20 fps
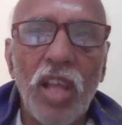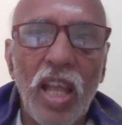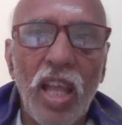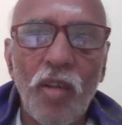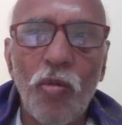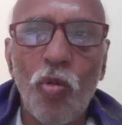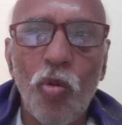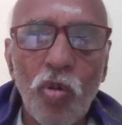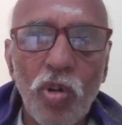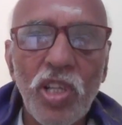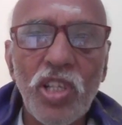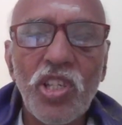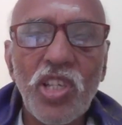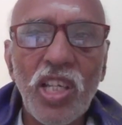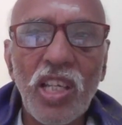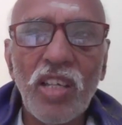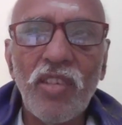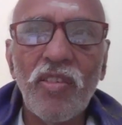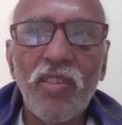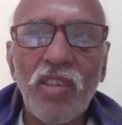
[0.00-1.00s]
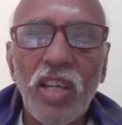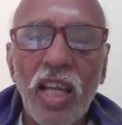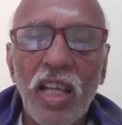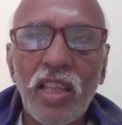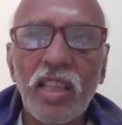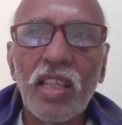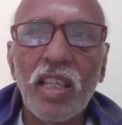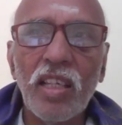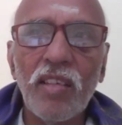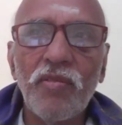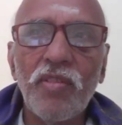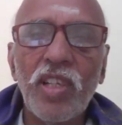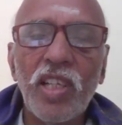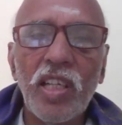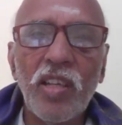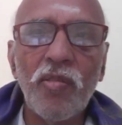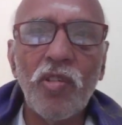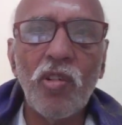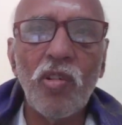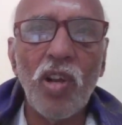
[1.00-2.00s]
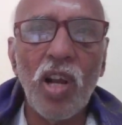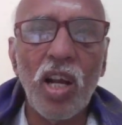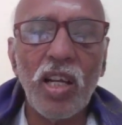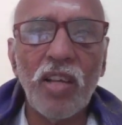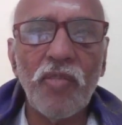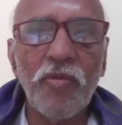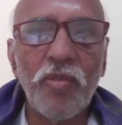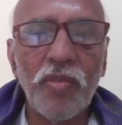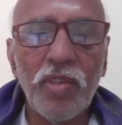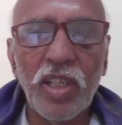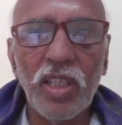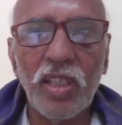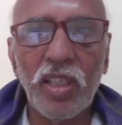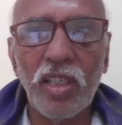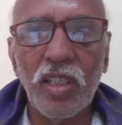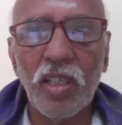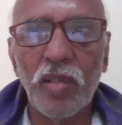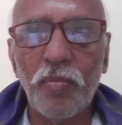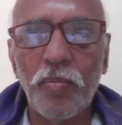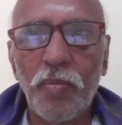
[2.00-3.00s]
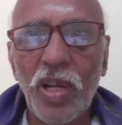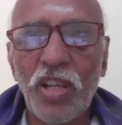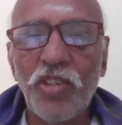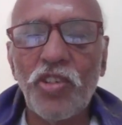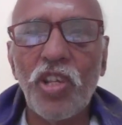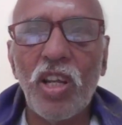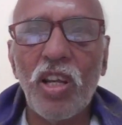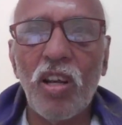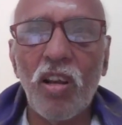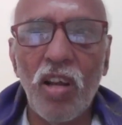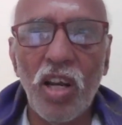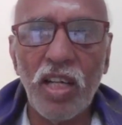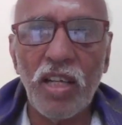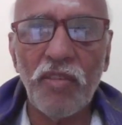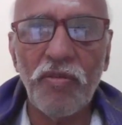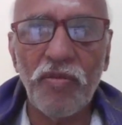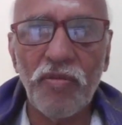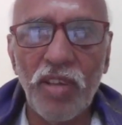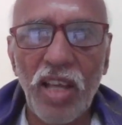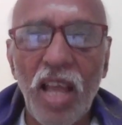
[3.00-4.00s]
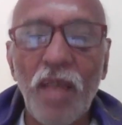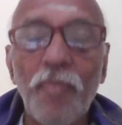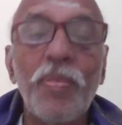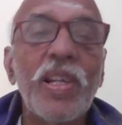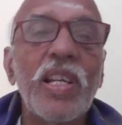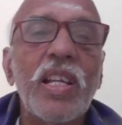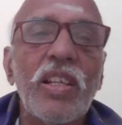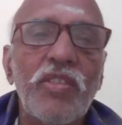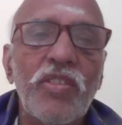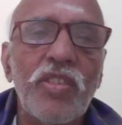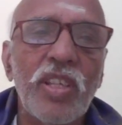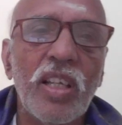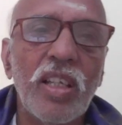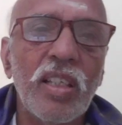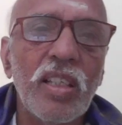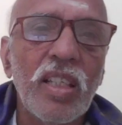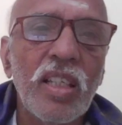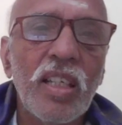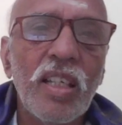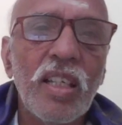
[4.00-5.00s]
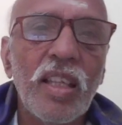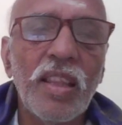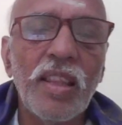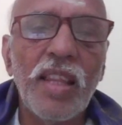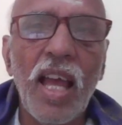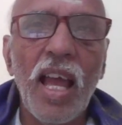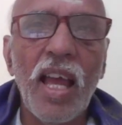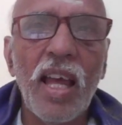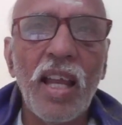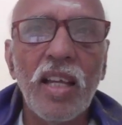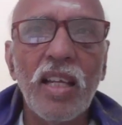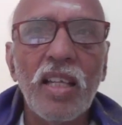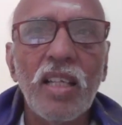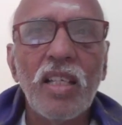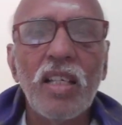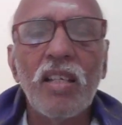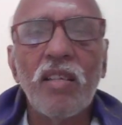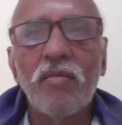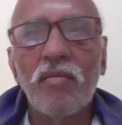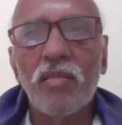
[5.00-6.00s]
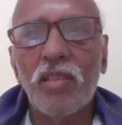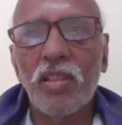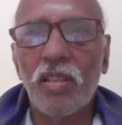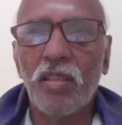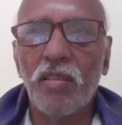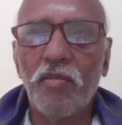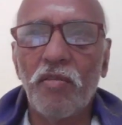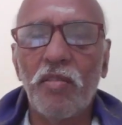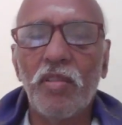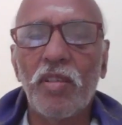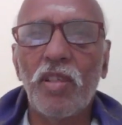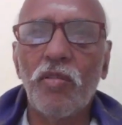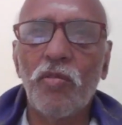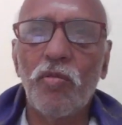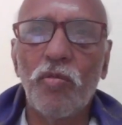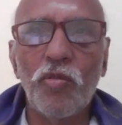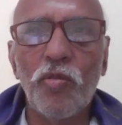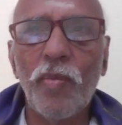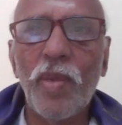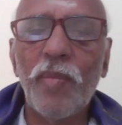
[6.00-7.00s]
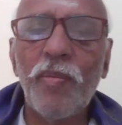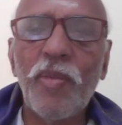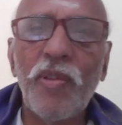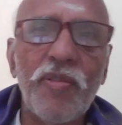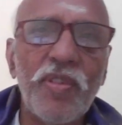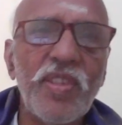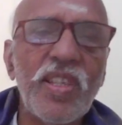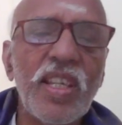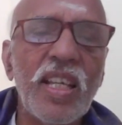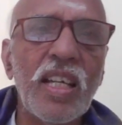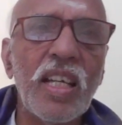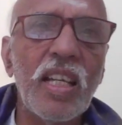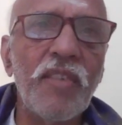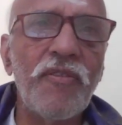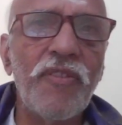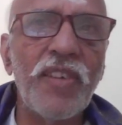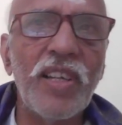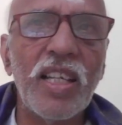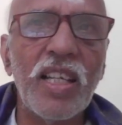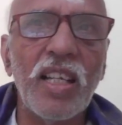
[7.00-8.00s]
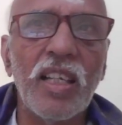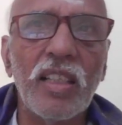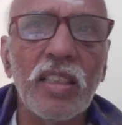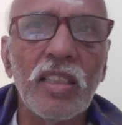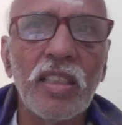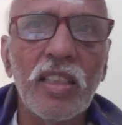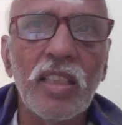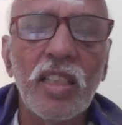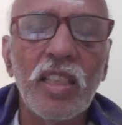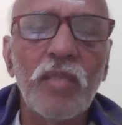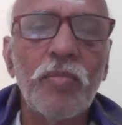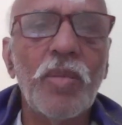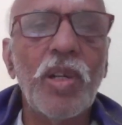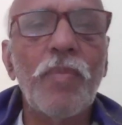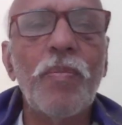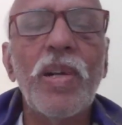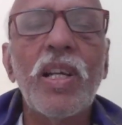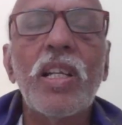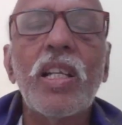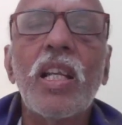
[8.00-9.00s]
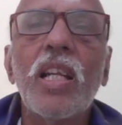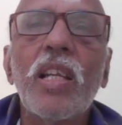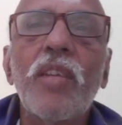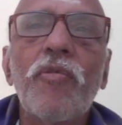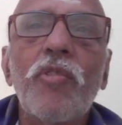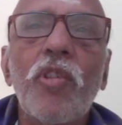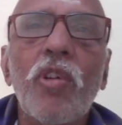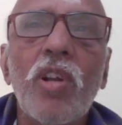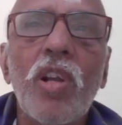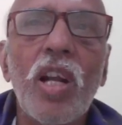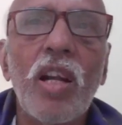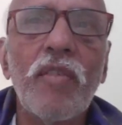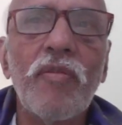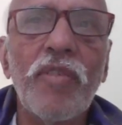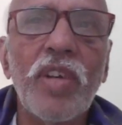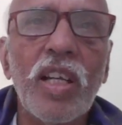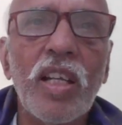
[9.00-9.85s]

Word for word: A holistic health will give you a lot of pleasure, a lot of happiness. Then you may be physically fit, but mentally if you are not